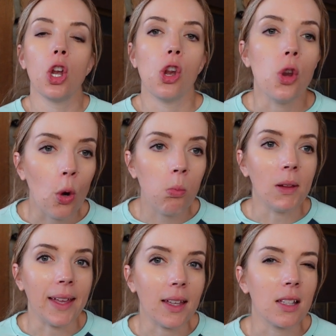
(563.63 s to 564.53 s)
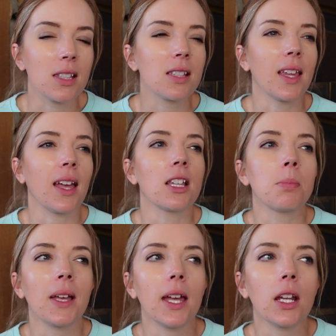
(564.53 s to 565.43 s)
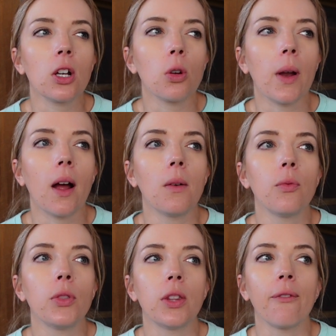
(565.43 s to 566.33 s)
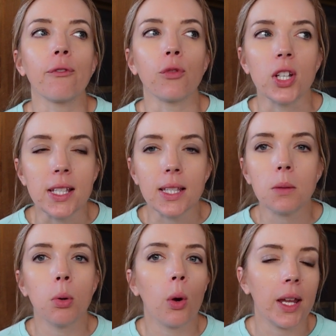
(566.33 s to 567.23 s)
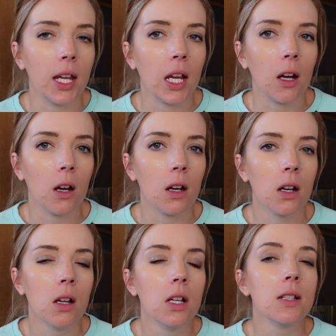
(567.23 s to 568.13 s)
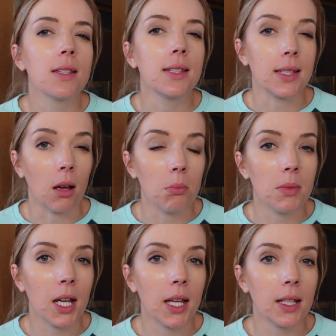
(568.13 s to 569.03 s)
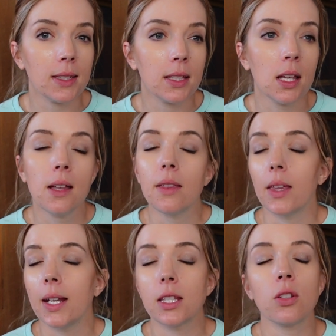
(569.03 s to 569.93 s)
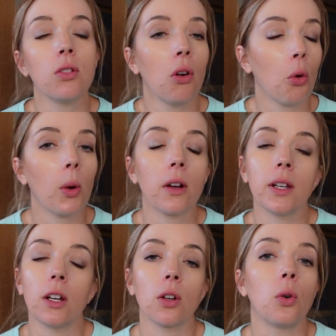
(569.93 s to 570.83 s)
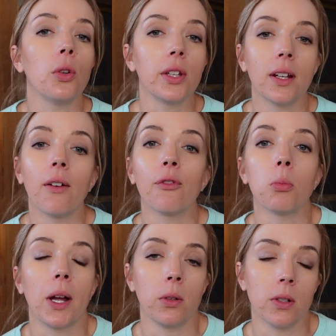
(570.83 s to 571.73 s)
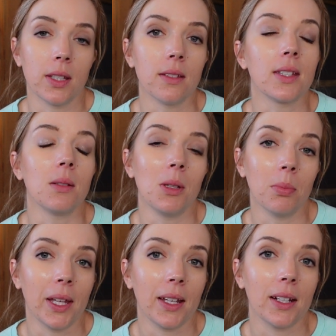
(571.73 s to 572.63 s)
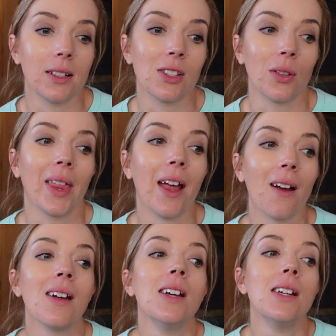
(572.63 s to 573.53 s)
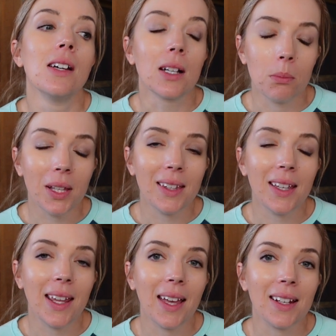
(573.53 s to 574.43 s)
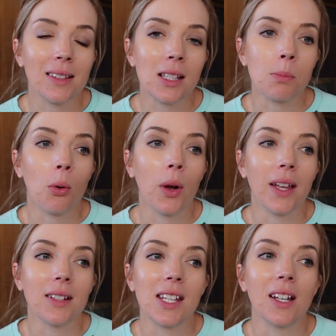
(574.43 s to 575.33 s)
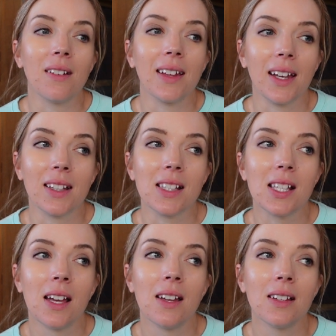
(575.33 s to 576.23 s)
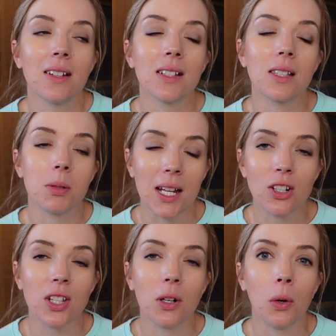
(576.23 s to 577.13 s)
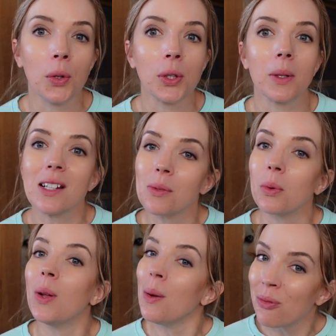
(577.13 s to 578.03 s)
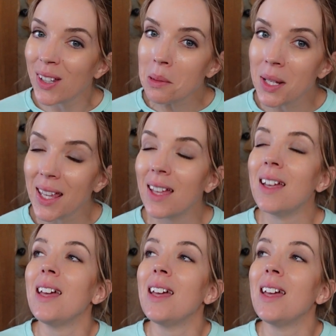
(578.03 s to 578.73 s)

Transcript: no blankets. Like, it's been getting around the freezing point here some nights. That is nowhere near cold enough for my horses to be blanketed. So they are completely naked at this point until it gets substantially colder, which will hopefully be